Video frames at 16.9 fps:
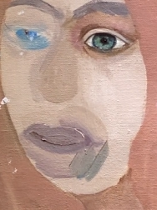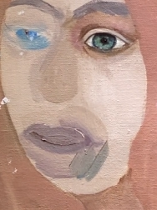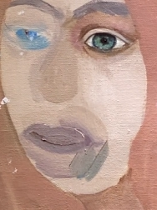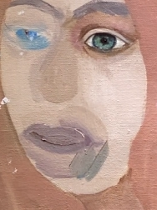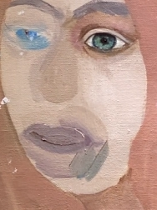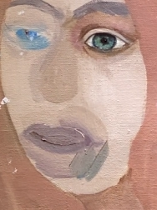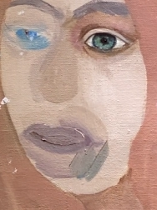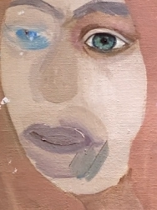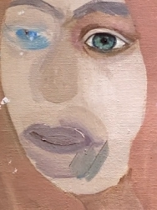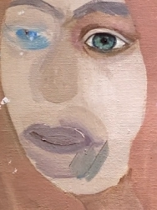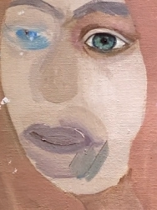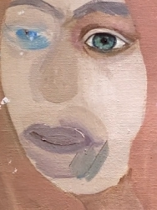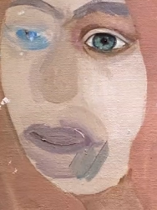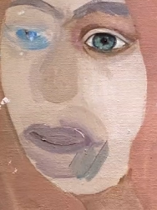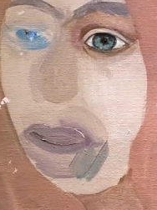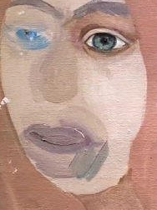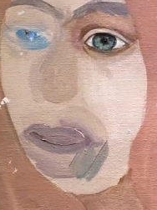
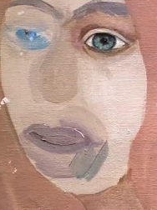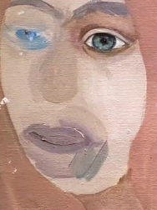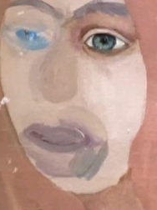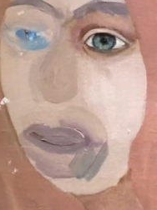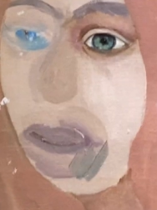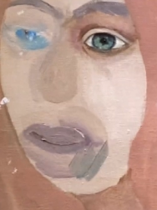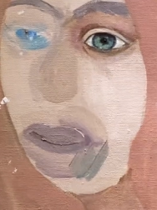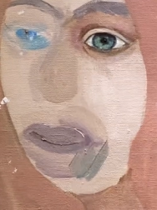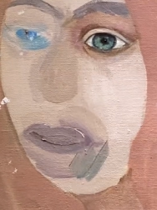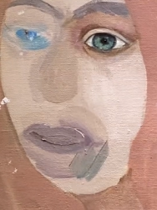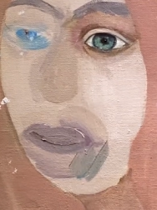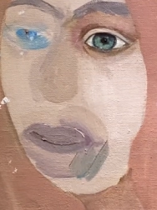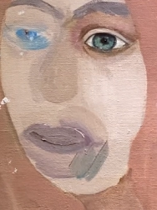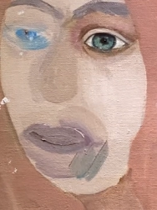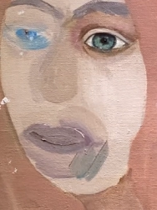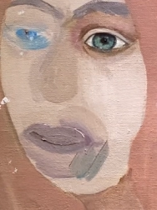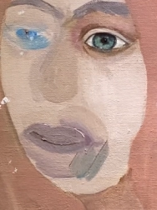and maybe a little bit of
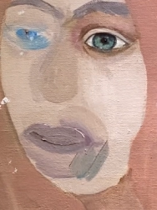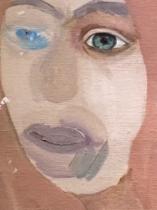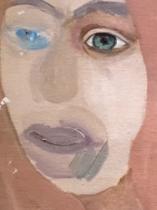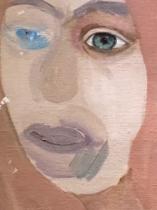red.